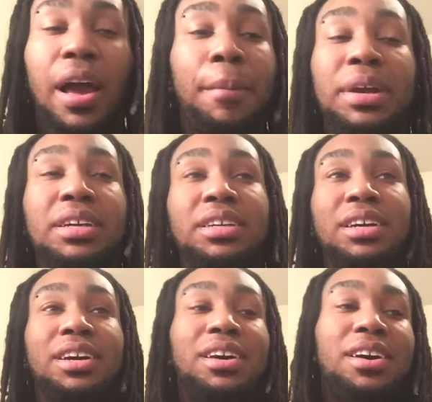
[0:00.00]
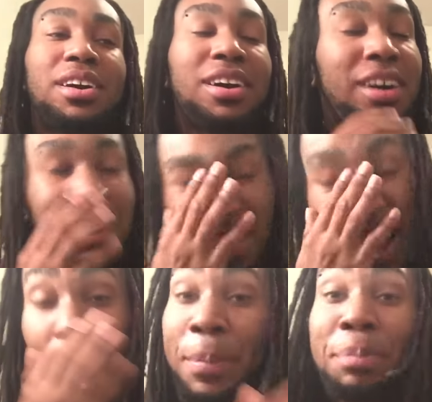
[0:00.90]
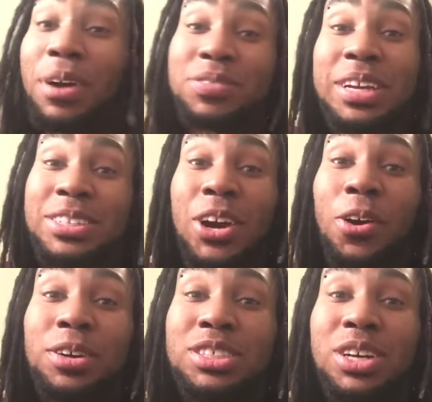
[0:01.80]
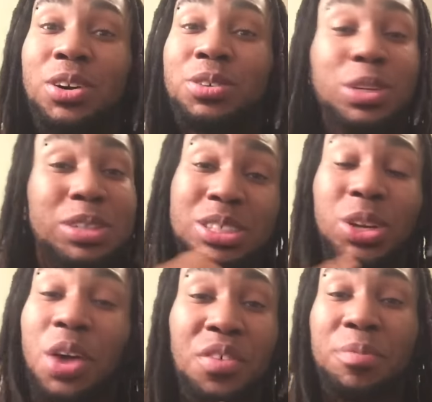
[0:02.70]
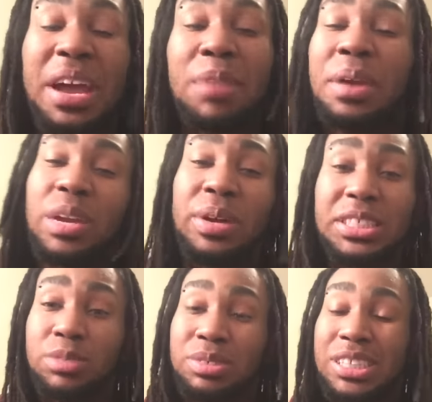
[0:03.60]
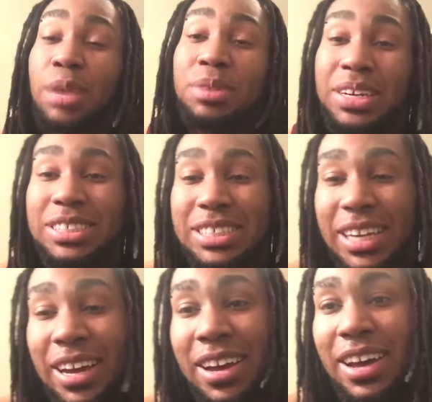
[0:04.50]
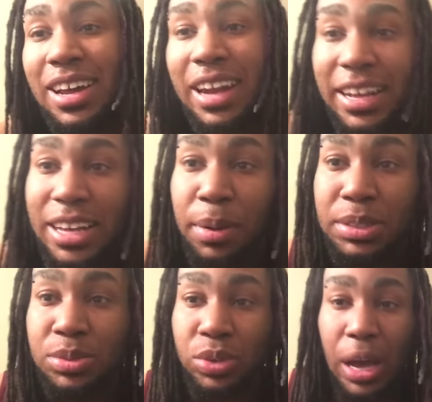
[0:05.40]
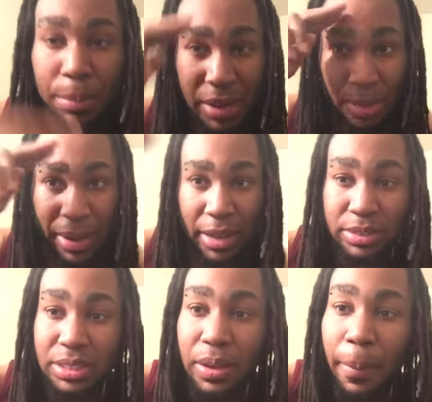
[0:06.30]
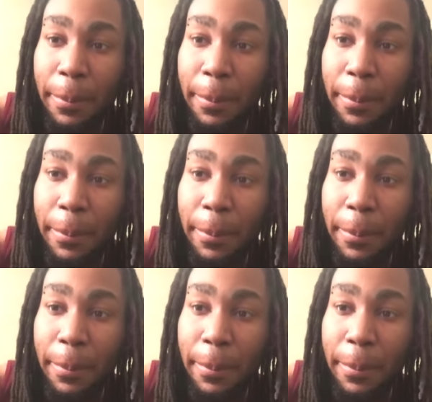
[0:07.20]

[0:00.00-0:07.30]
I mean, uh, happy birthday, Naruto. You deserve it, man. But anyway, this has been JB Like, comment, subscribe, and I'm out.